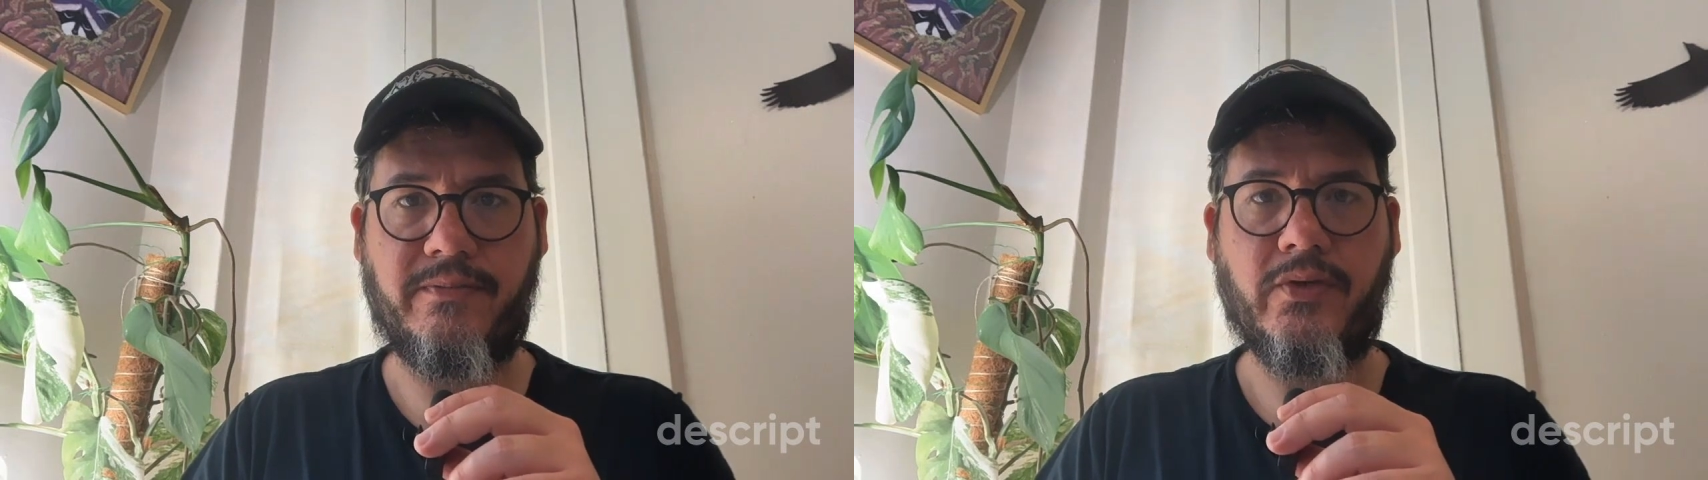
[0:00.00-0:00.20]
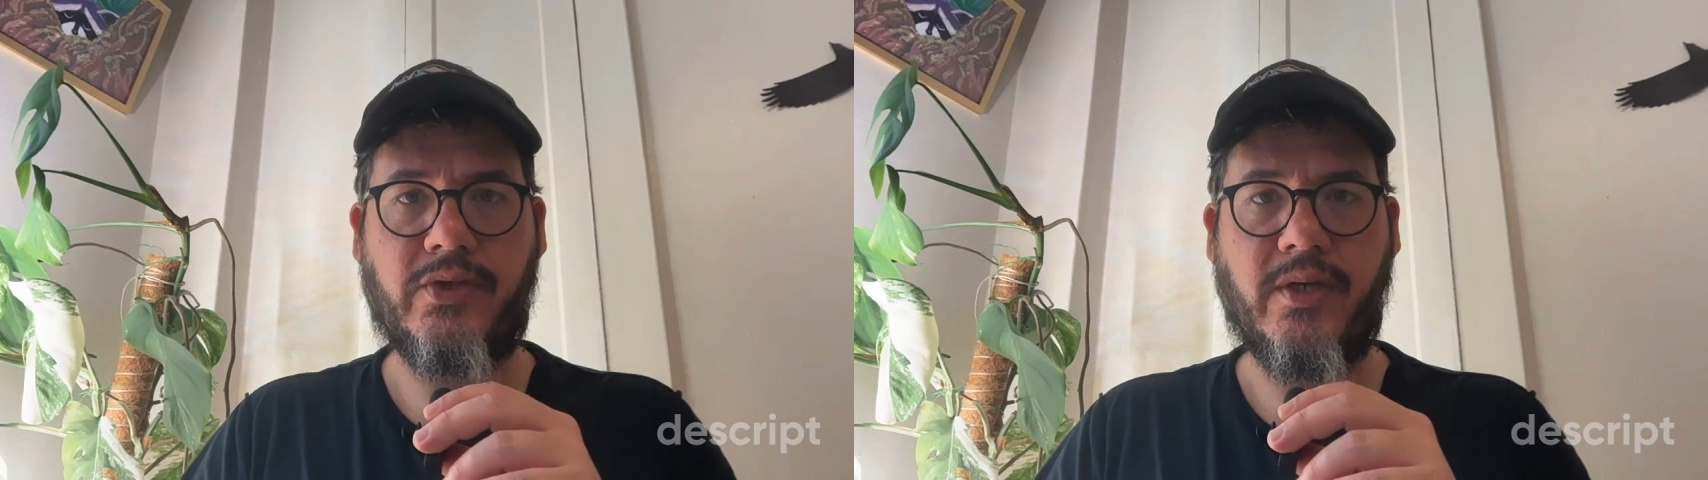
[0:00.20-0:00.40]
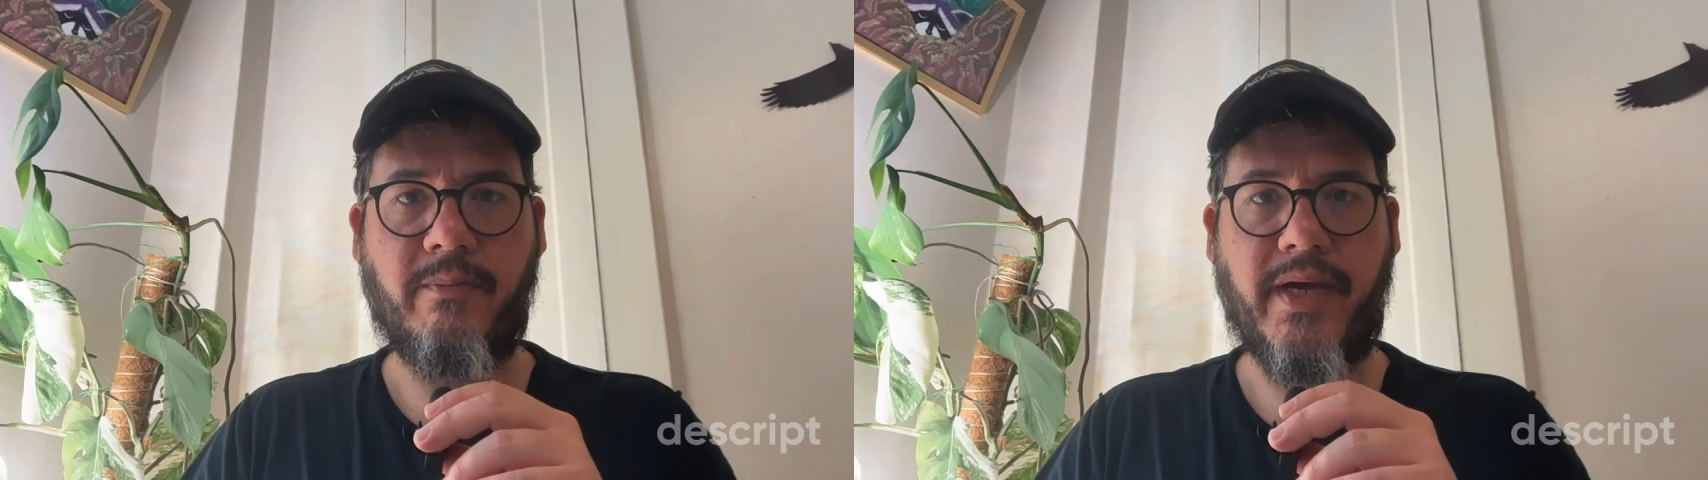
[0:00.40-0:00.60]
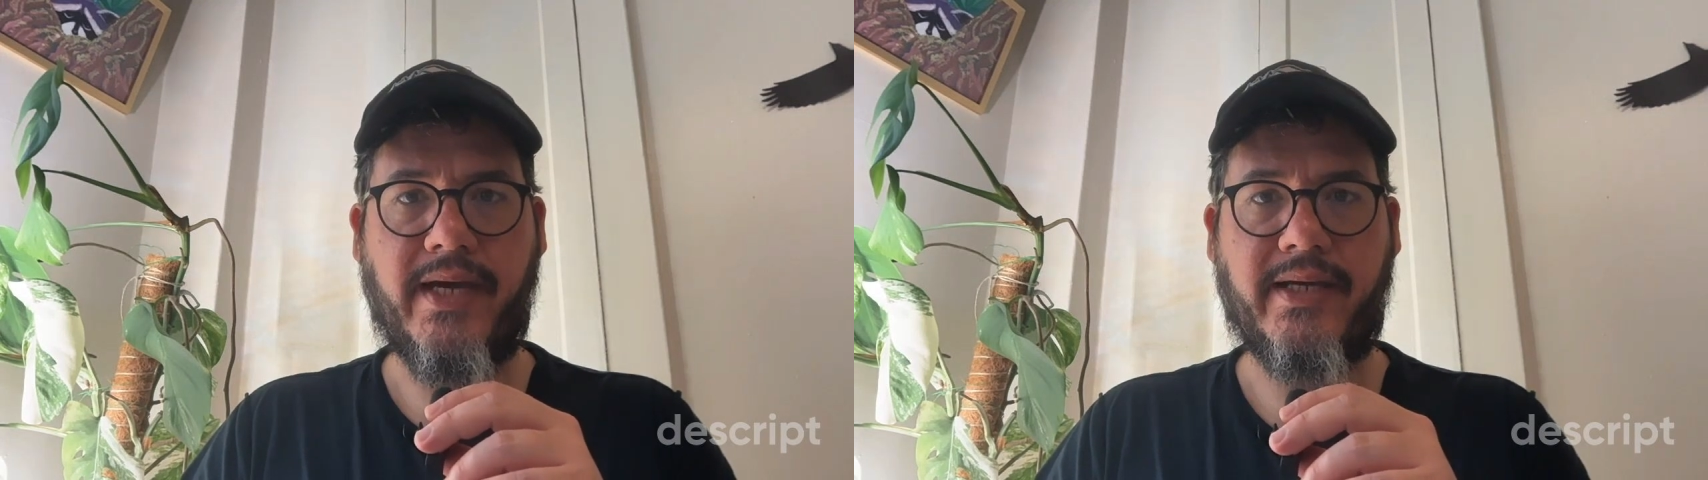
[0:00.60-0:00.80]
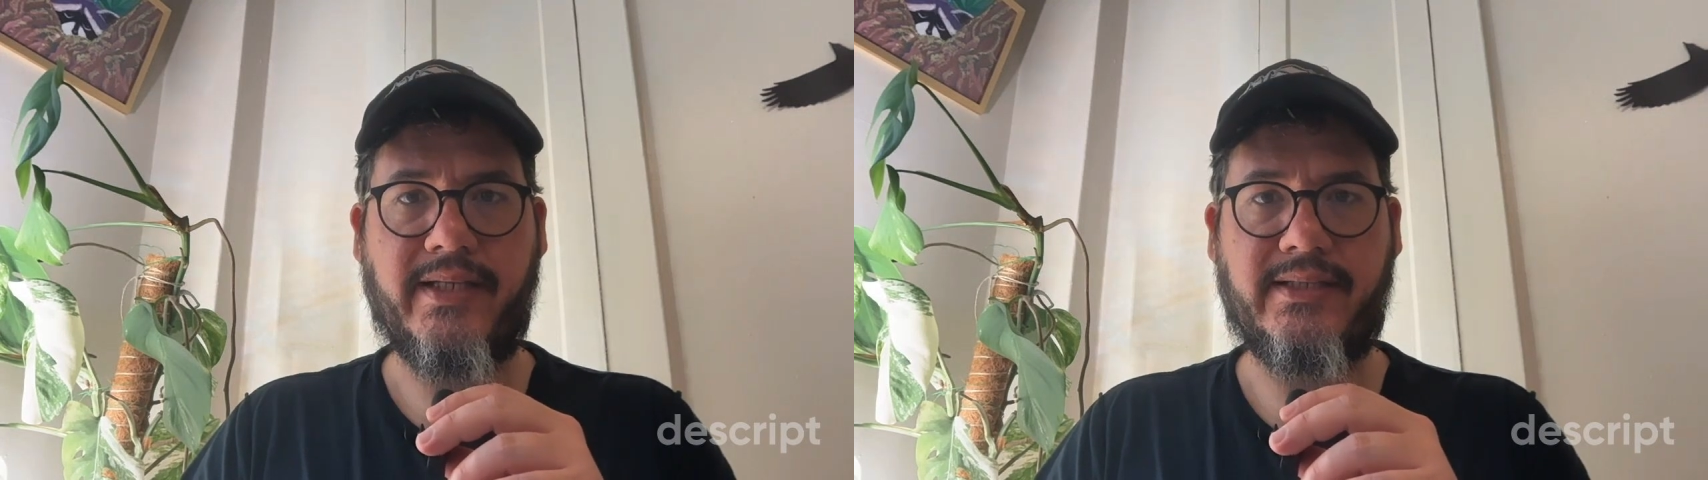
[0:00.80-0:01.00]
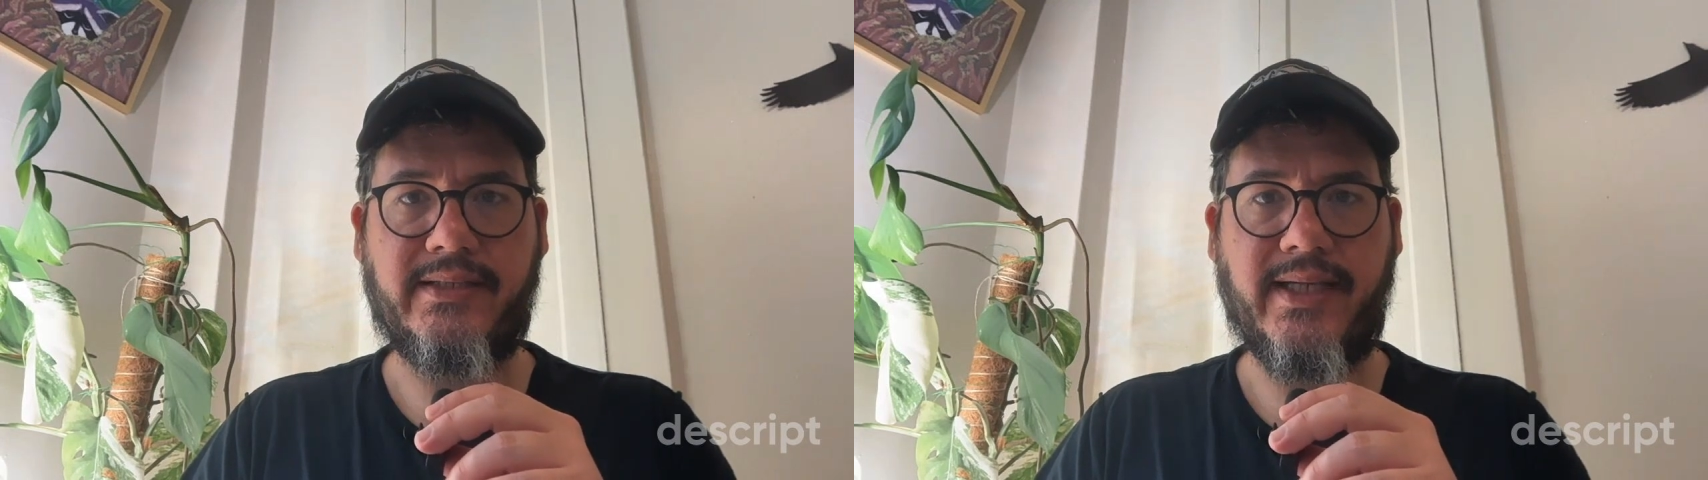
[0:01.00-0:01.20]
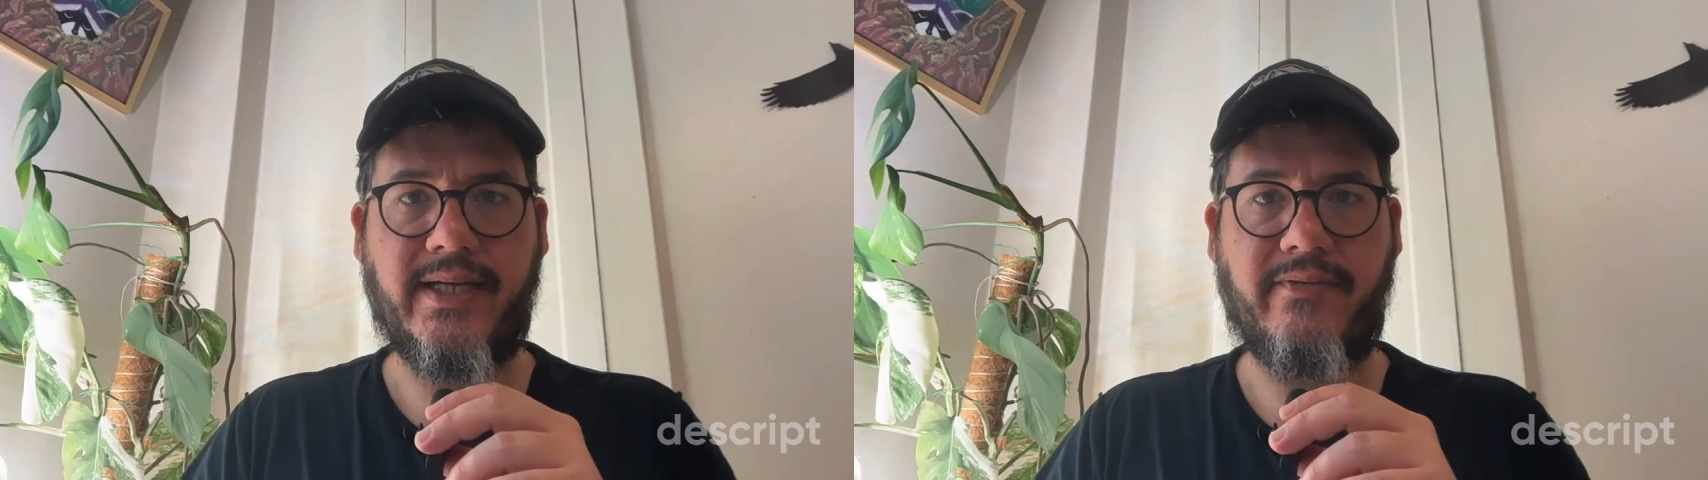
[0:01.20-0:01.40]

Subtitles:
Those come back instead